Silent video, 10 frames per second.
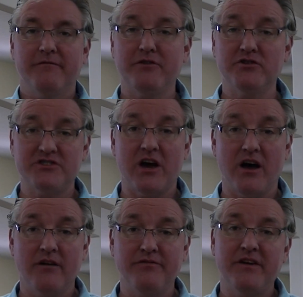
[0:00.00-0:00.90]
First
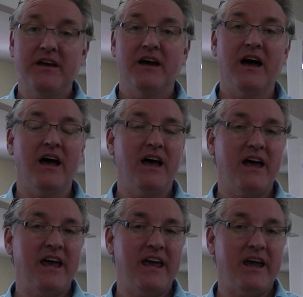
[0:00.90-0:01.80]
off,
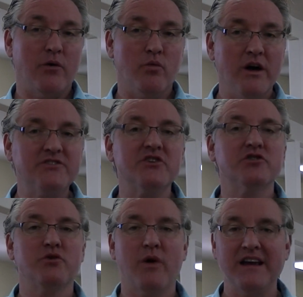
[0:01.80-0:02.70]
once or
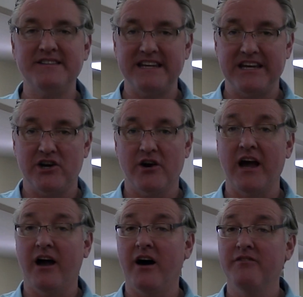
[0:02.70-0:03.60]
twice a year,
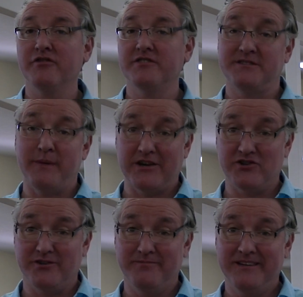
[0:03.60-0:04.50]
I offer a special.